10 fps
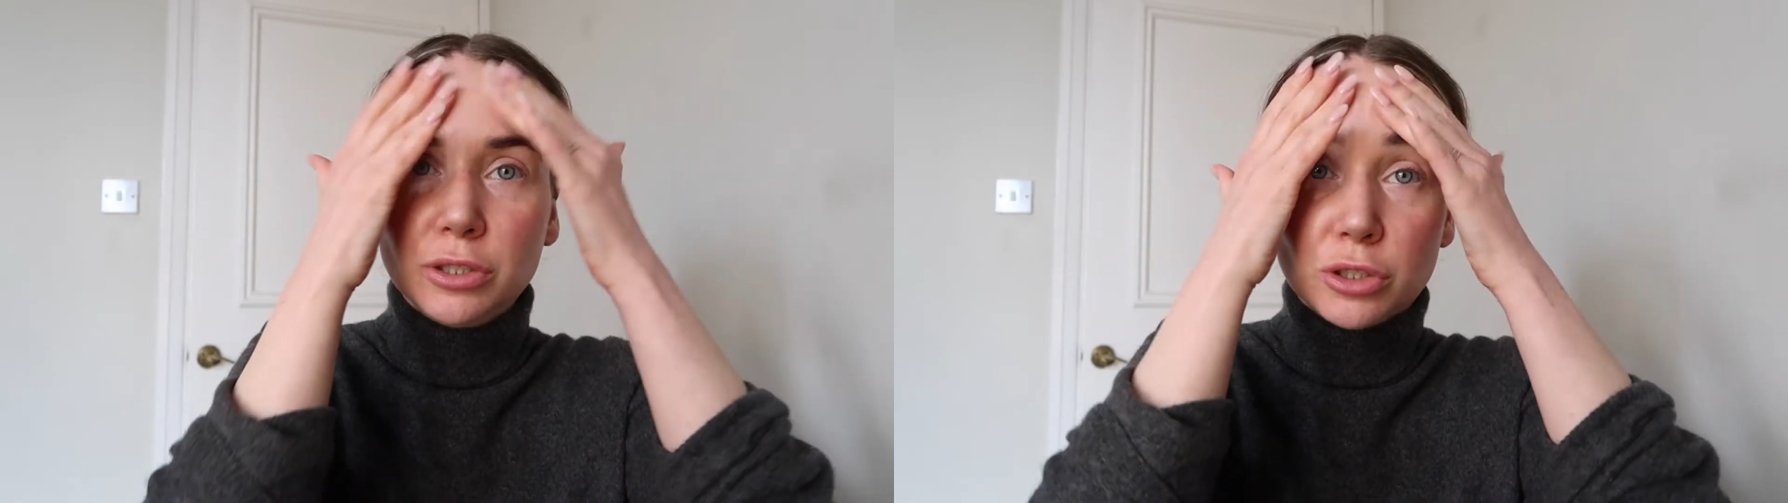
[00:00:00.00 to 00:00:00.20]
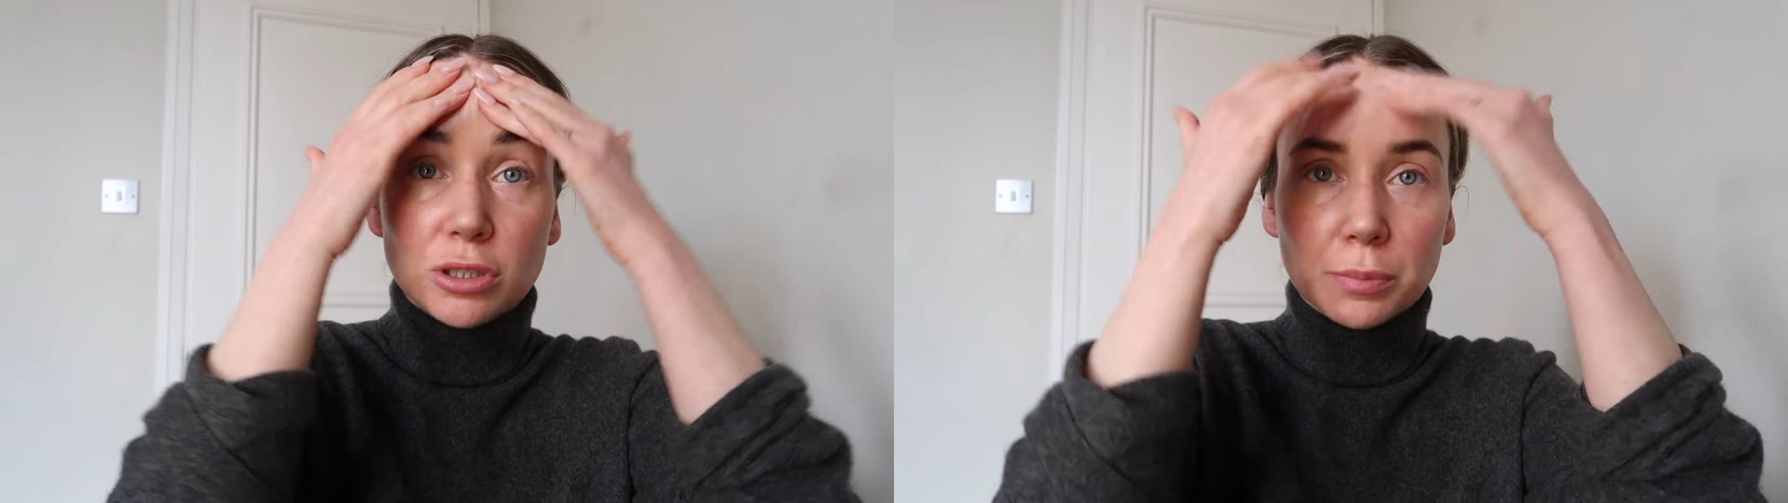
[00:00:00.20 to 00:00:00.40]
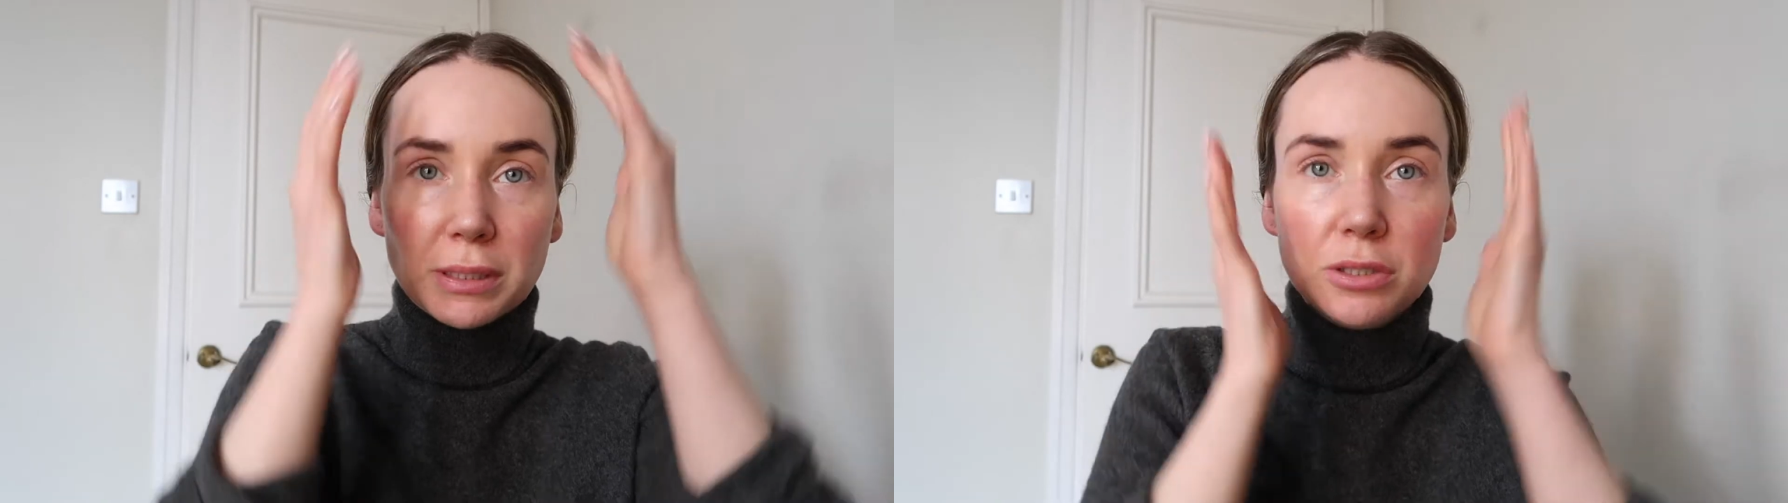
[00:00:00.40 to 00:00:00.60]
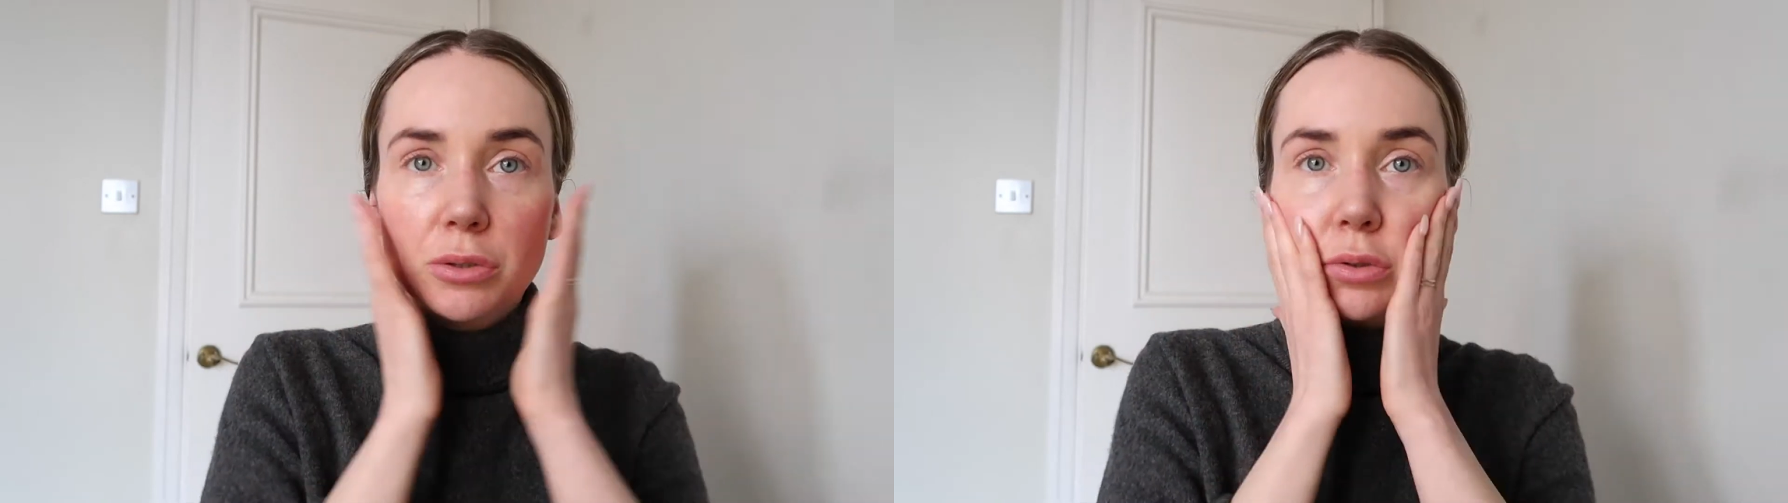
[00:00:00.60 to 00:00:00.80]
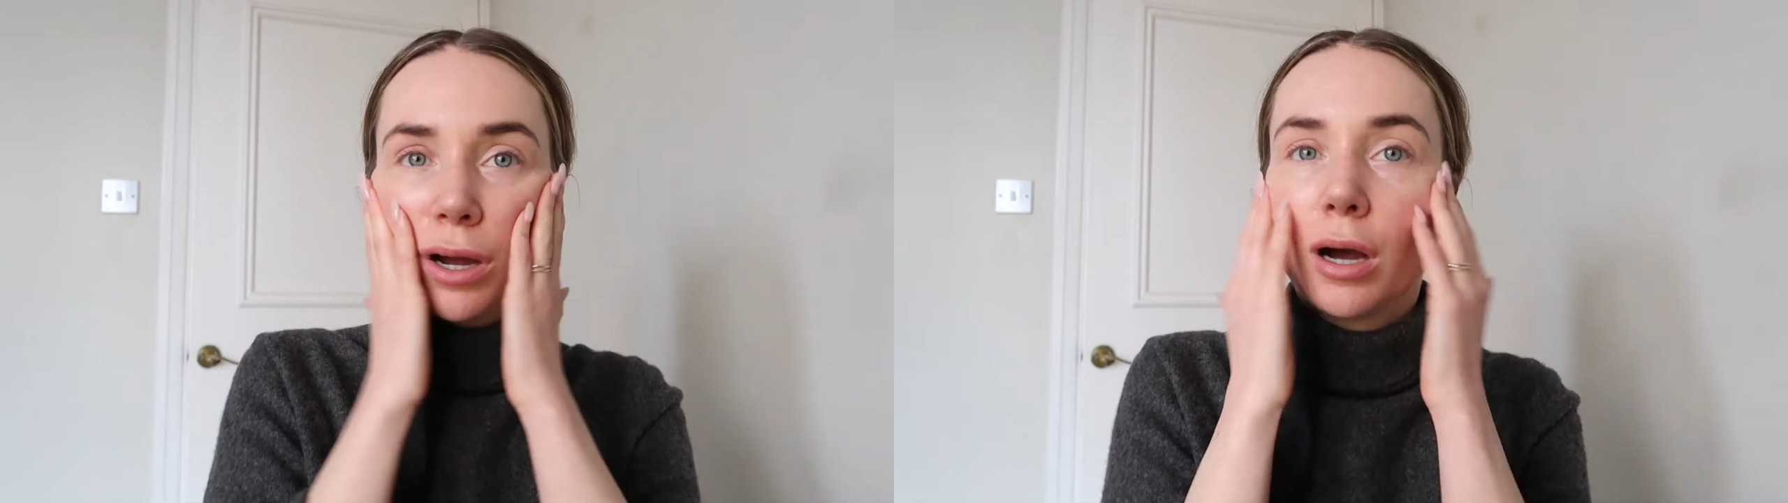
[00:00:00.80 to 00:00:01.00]
just a bit
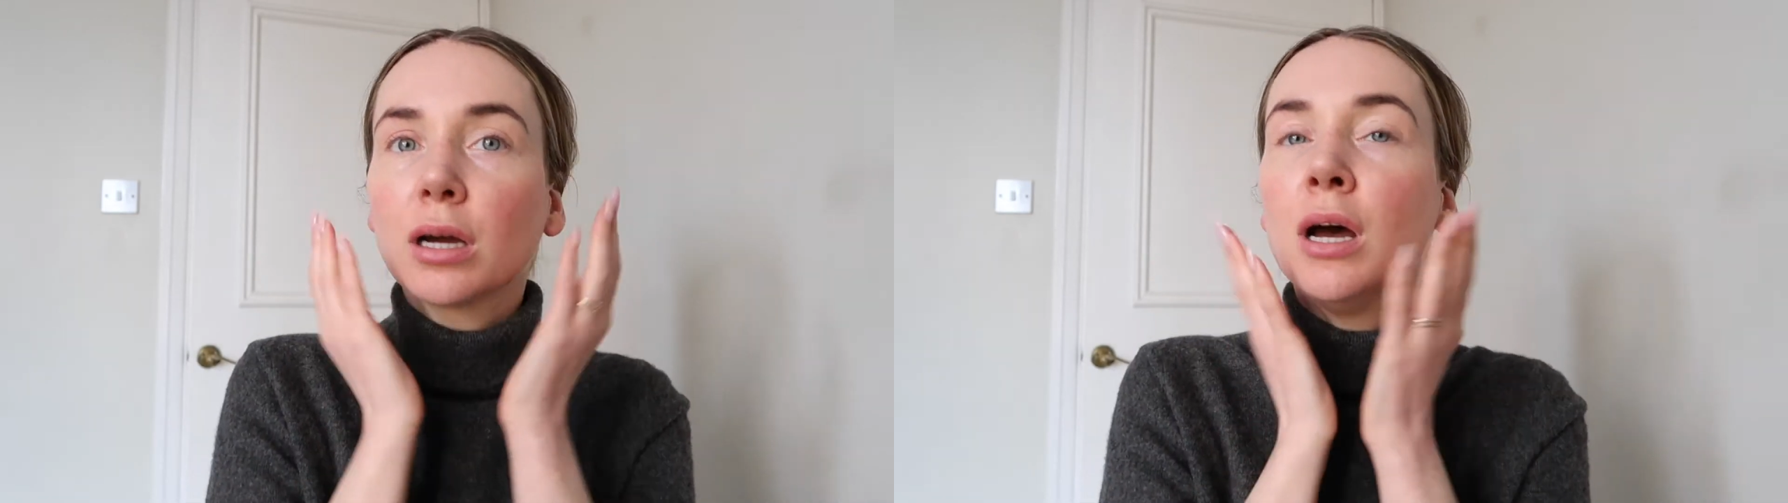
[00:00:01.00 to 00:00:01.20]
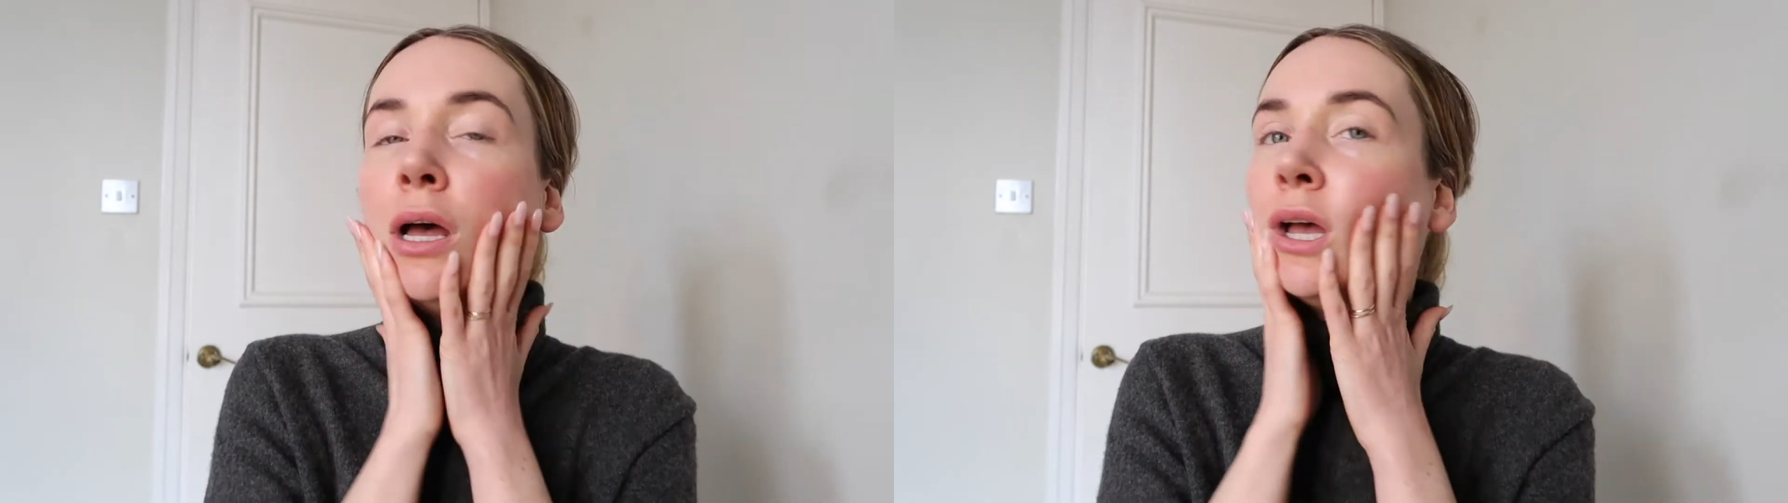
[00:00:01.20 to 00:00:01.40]
too dark.